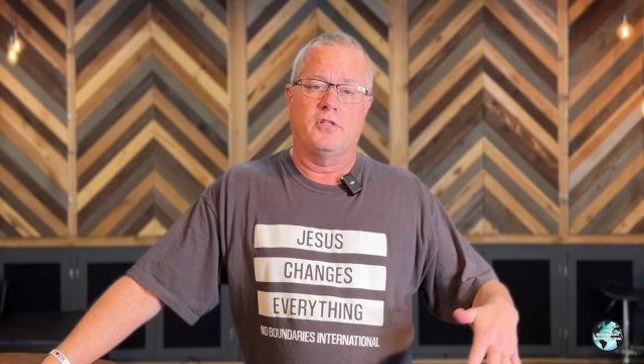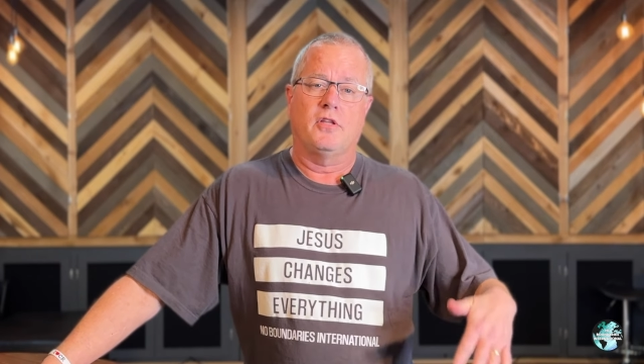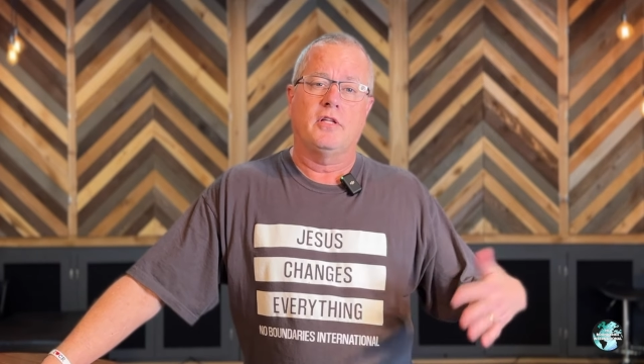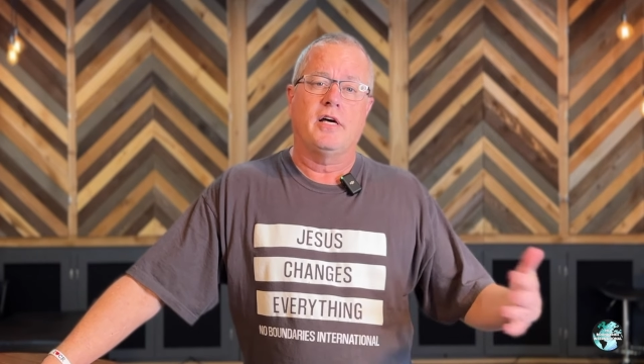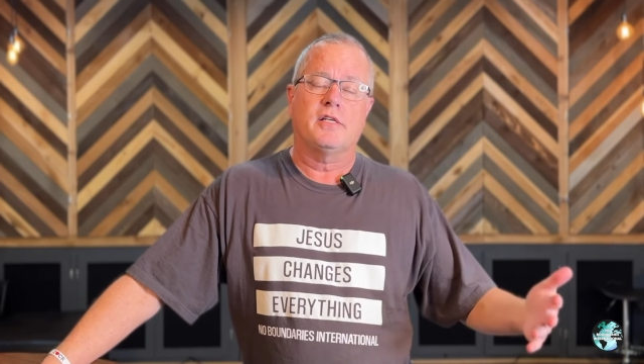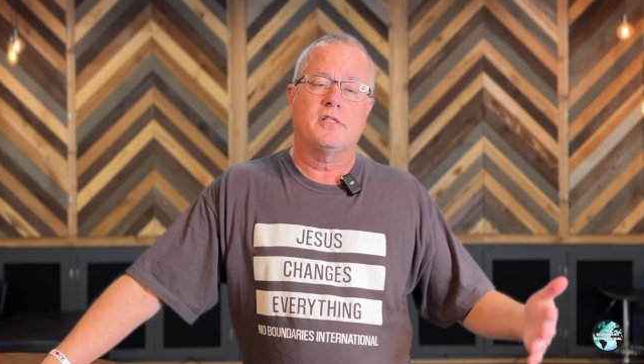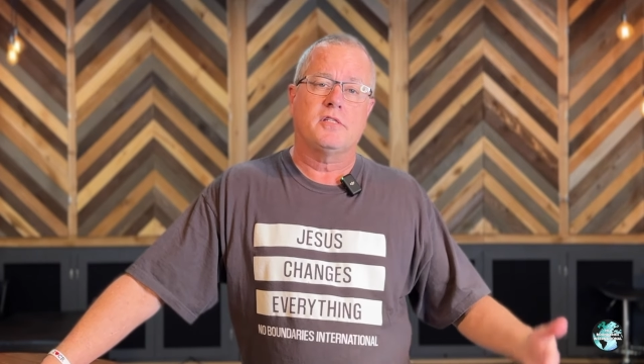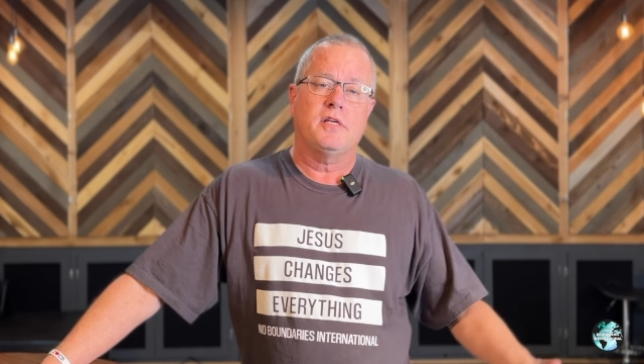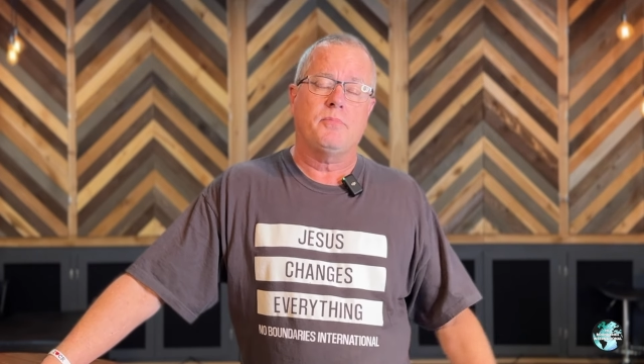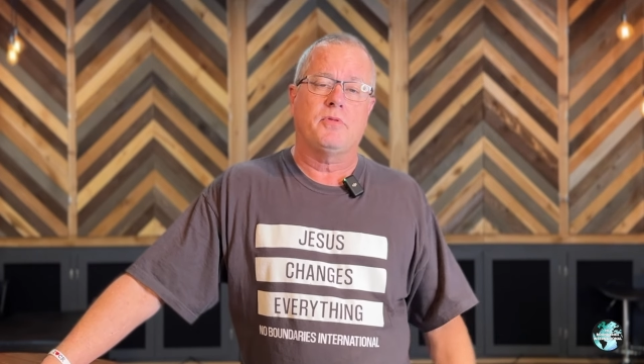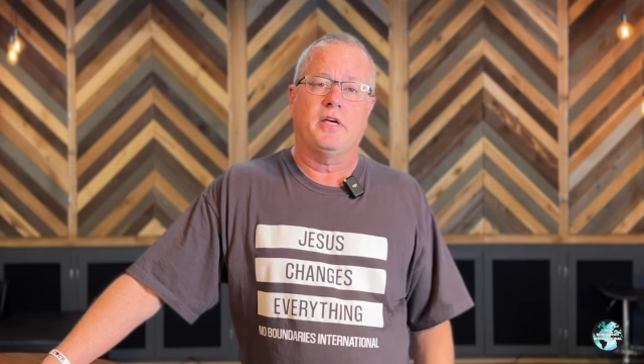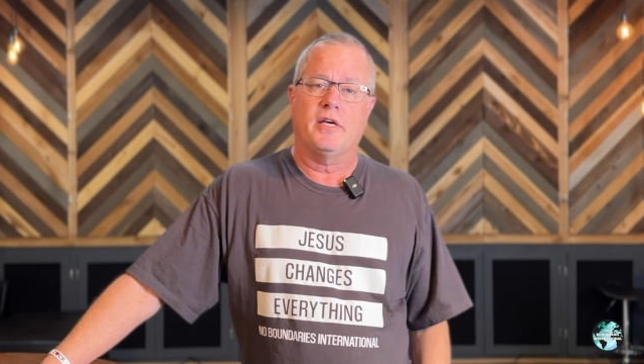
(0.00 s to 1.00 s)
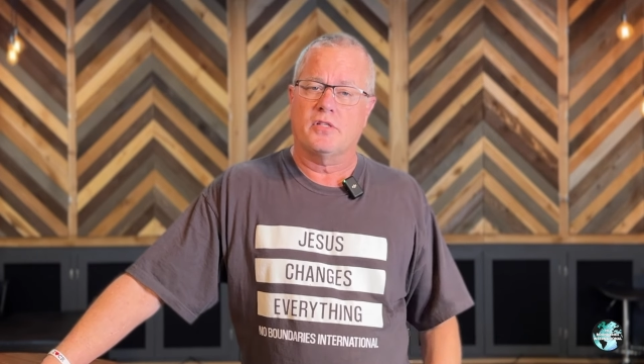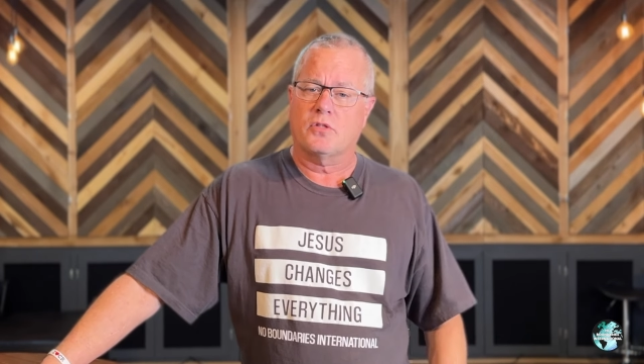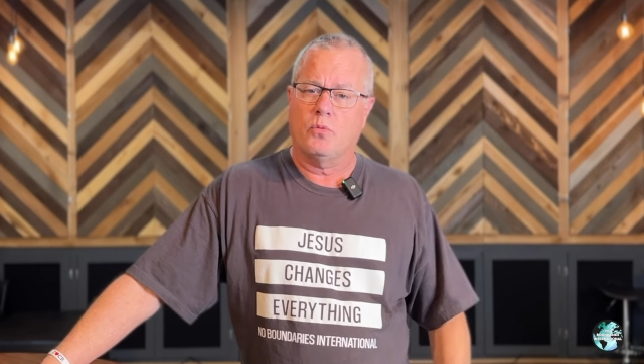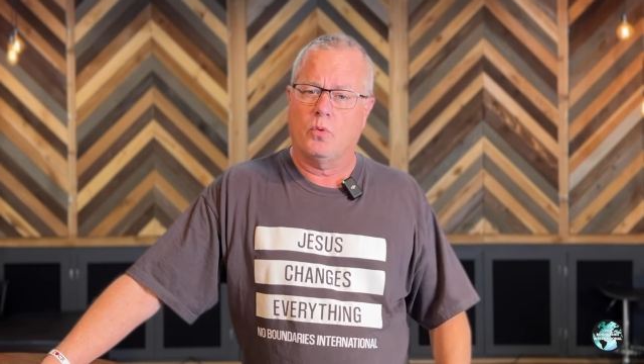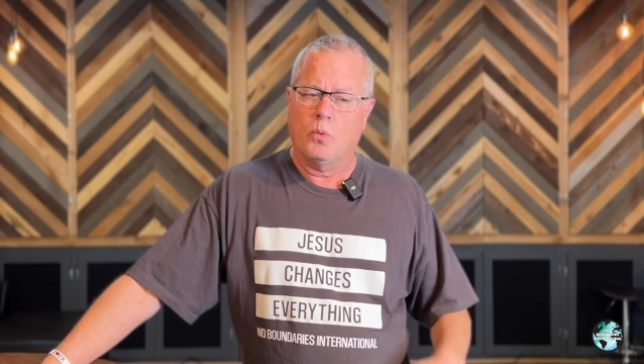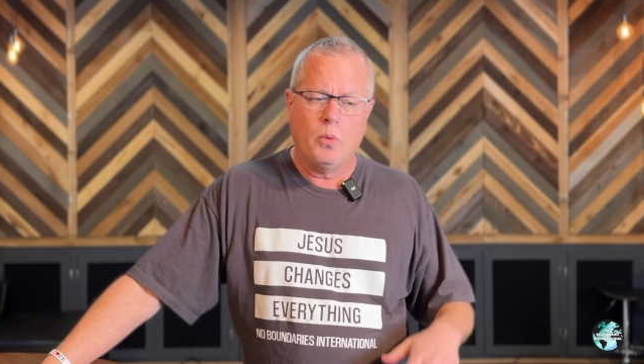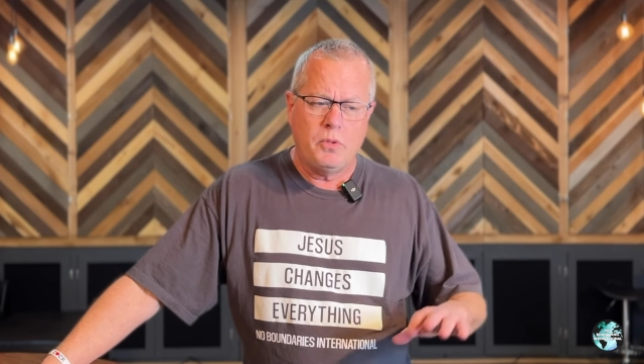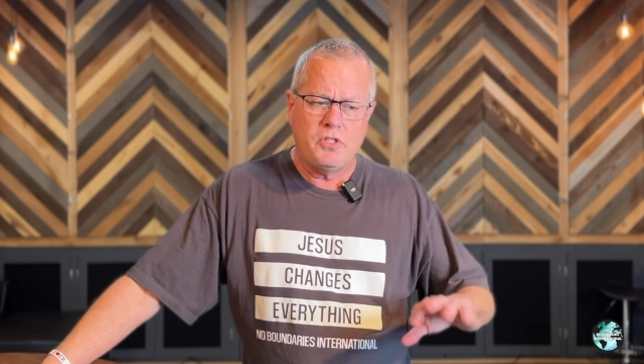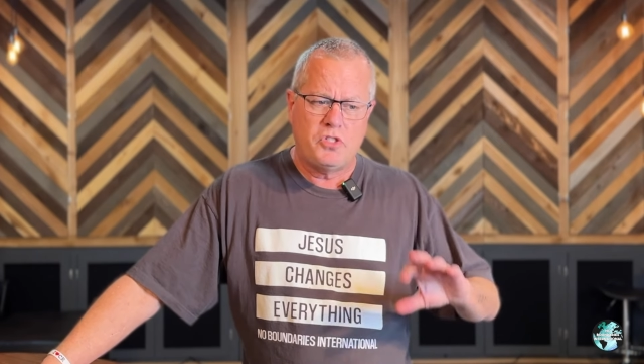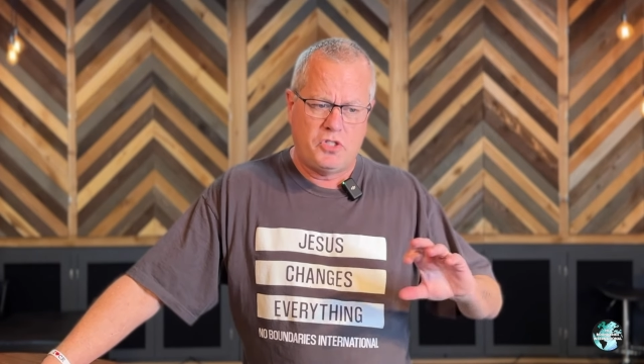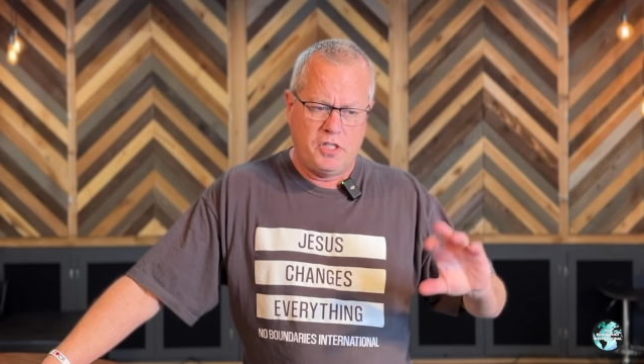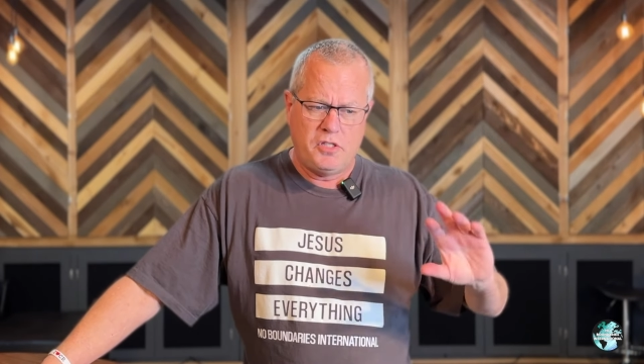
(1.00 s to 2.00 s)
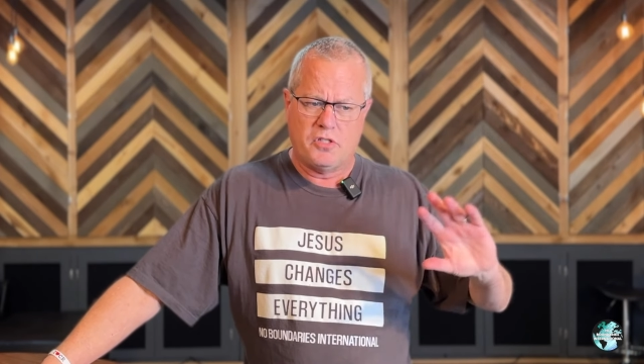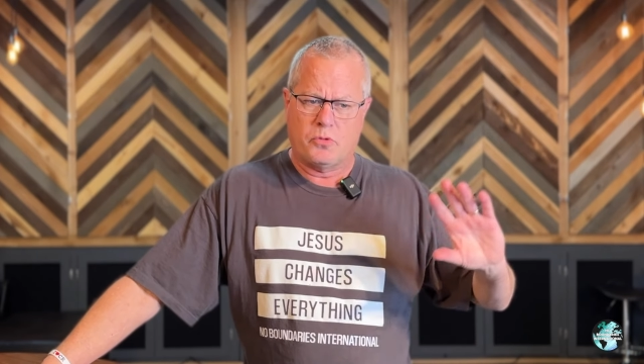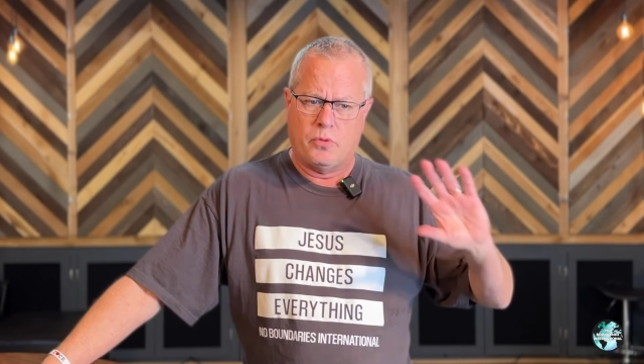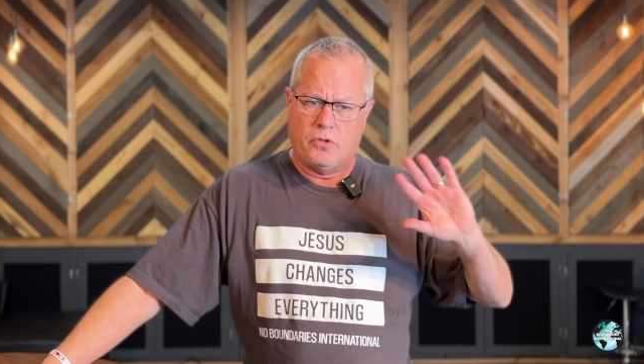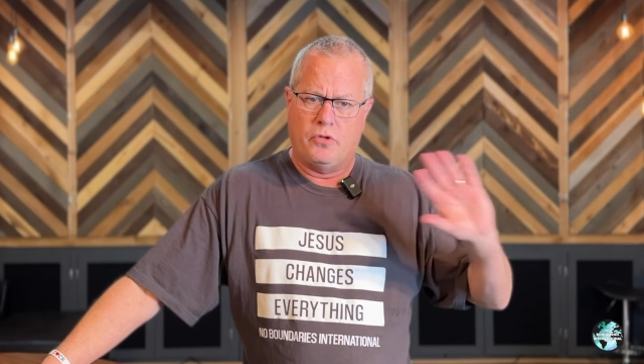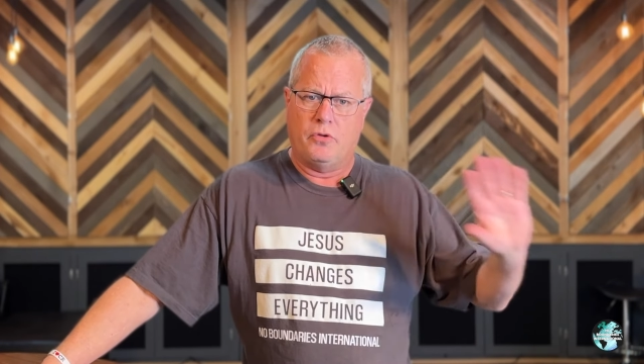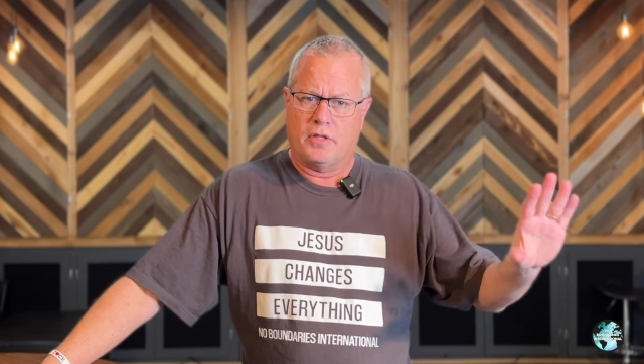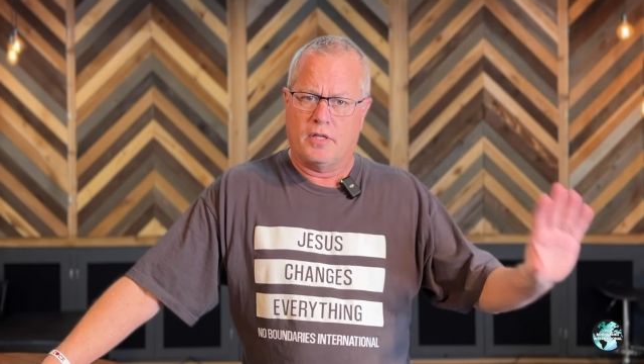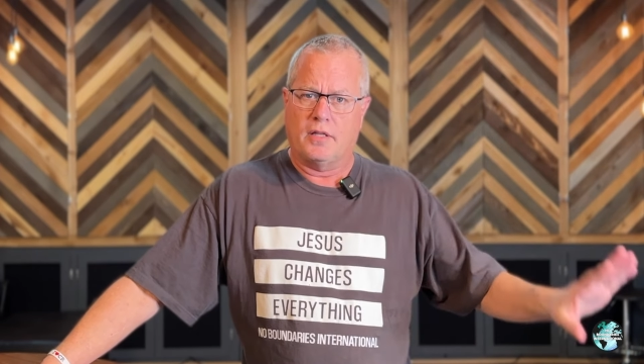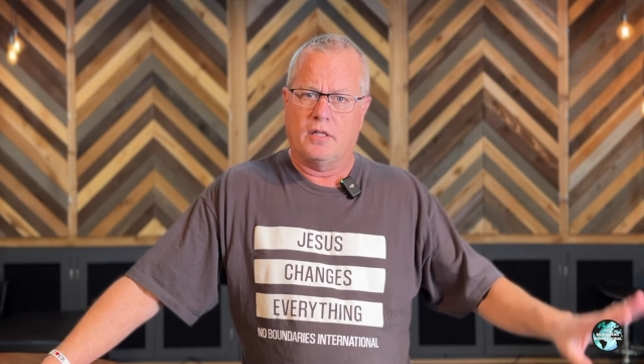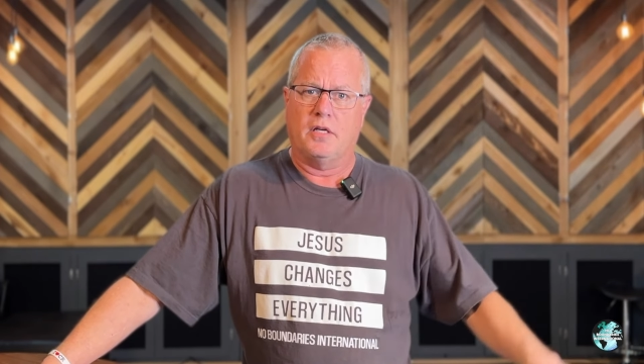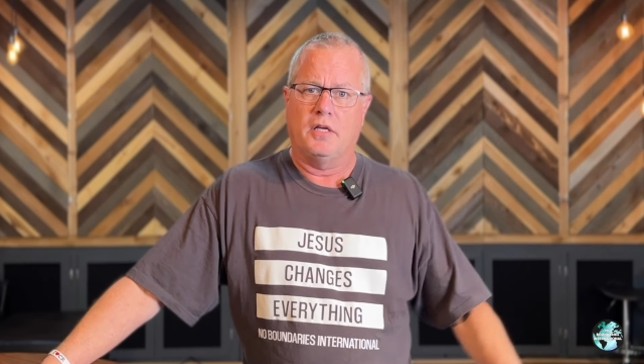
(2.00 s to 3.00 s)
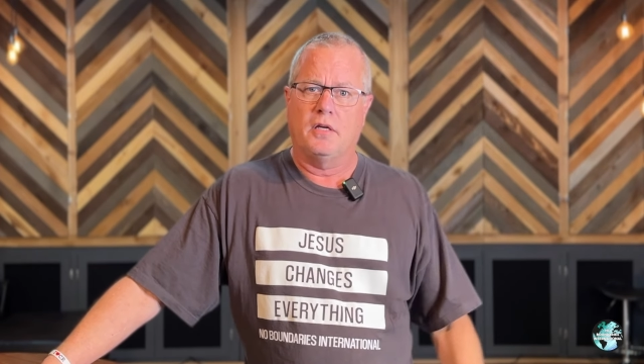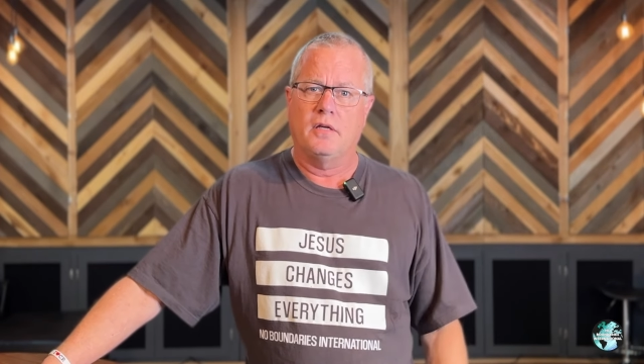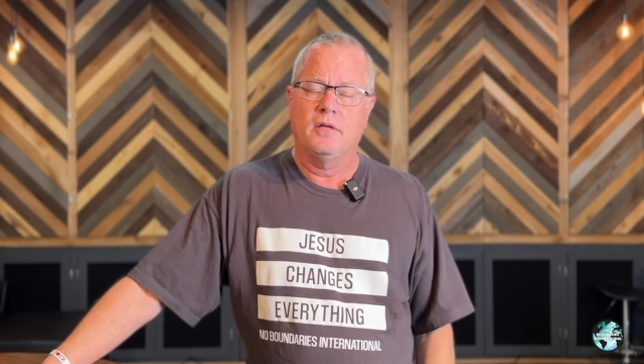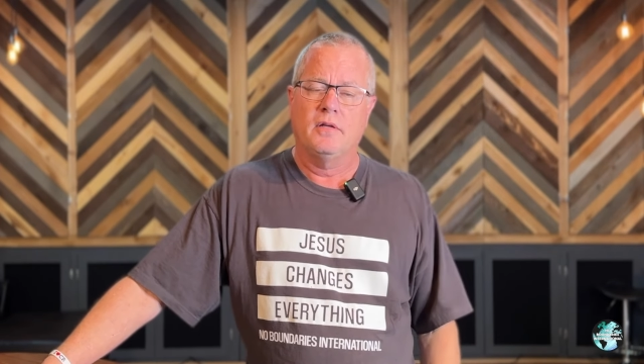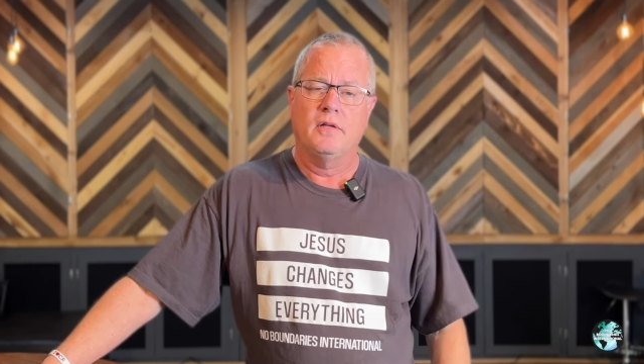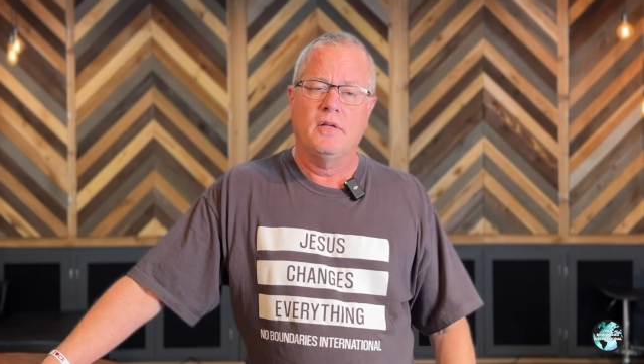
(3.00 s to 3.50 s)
and the last step, they asked, well, where was Jesus with you at that lake?